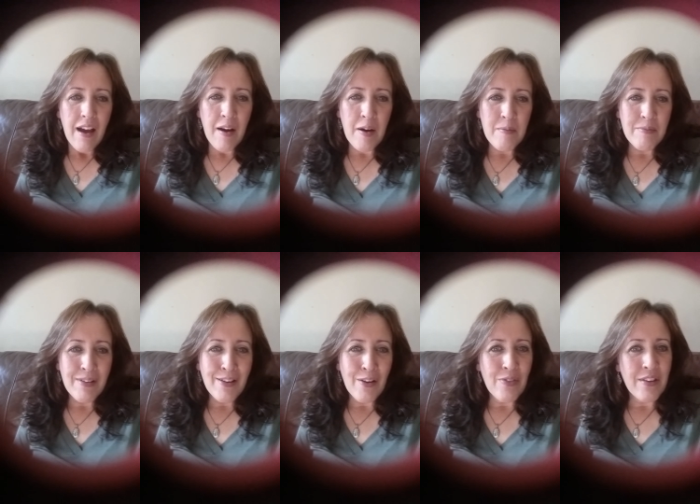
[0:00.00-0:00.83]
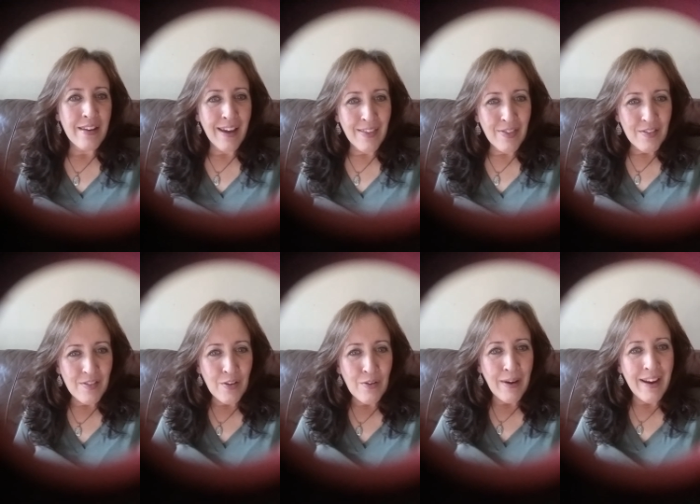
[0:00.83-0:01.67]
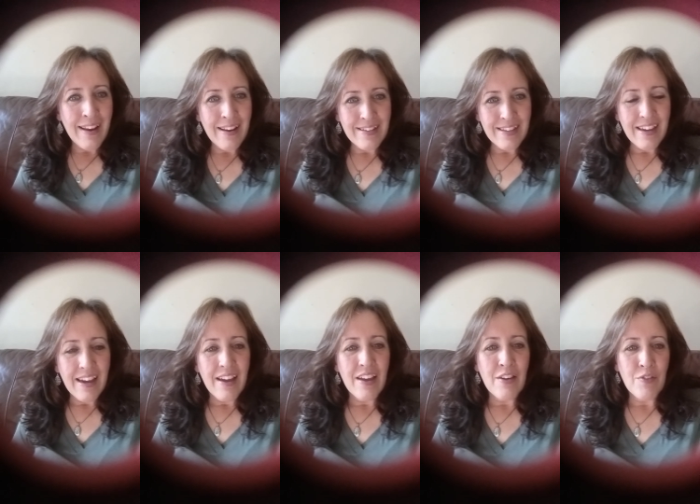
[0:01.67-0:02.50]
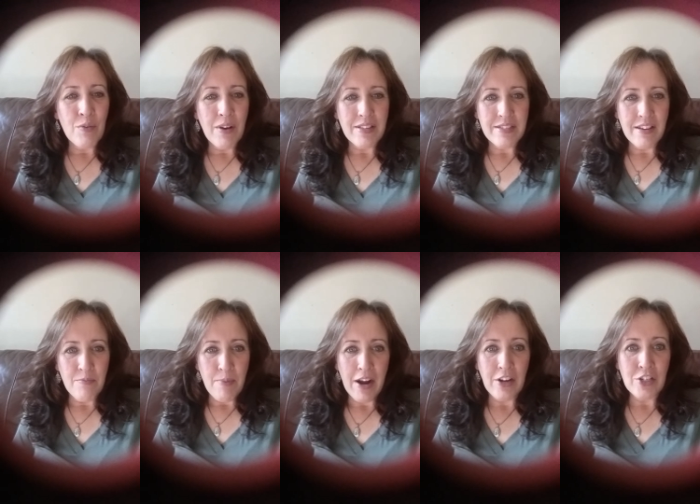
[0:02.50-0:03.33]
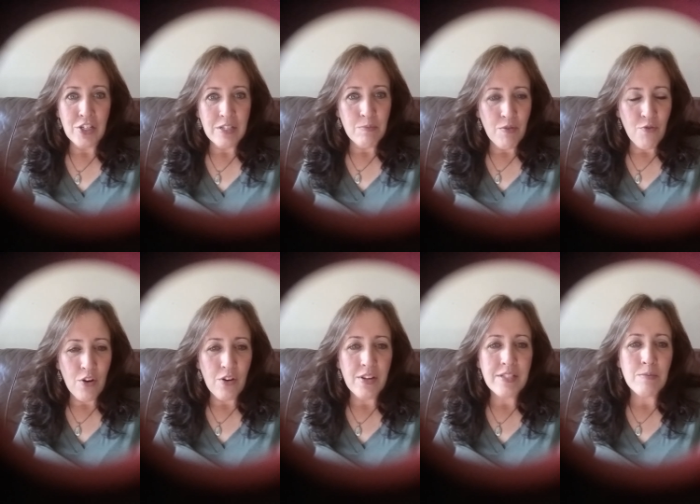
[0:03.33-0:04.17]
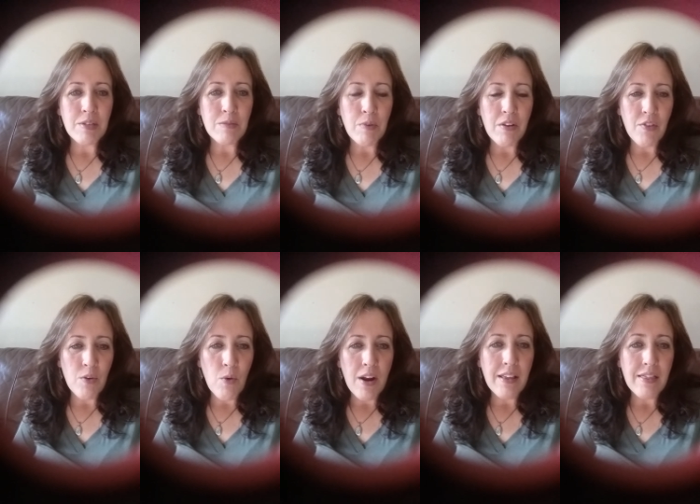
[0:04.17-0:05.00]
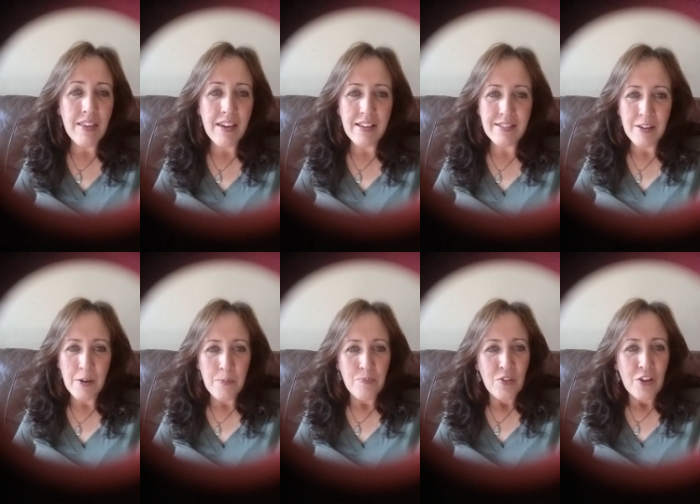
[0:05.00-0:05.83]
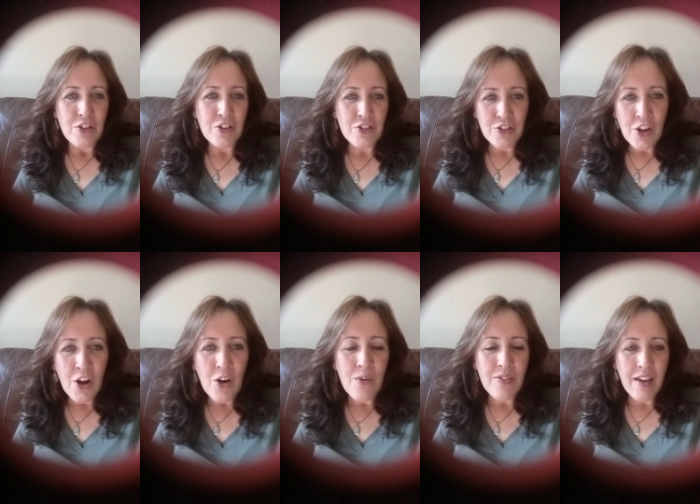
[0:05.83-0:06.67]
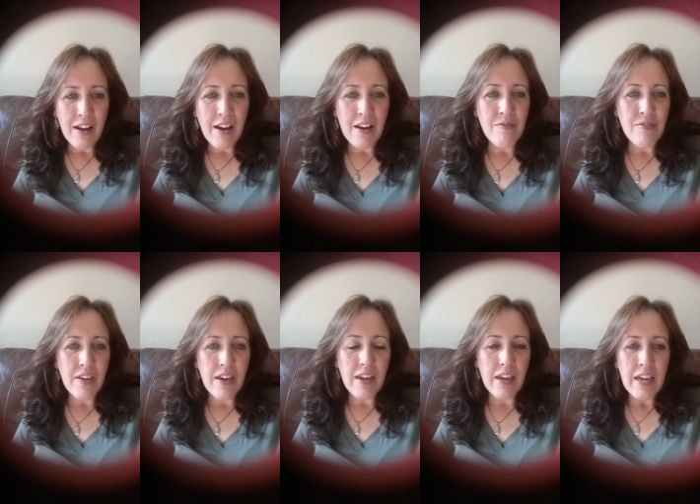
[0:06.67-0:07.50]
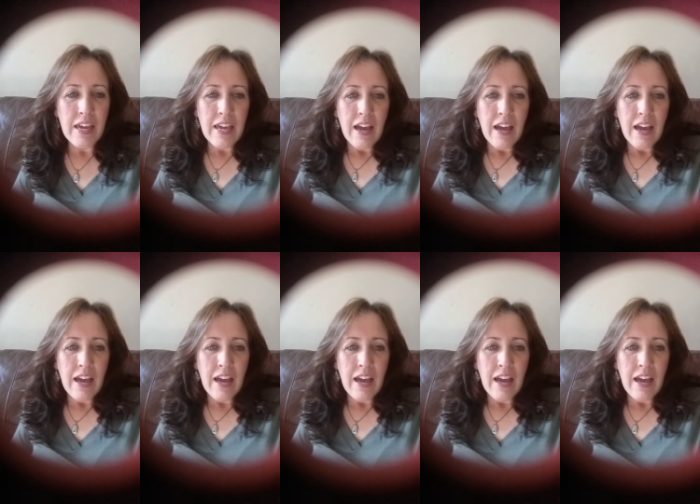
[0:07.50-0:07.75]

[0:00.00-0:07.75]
um, you know, the 9th is a great idea if you want stuff back just before Christmas, but if you're wanting things to show and that kind of thing.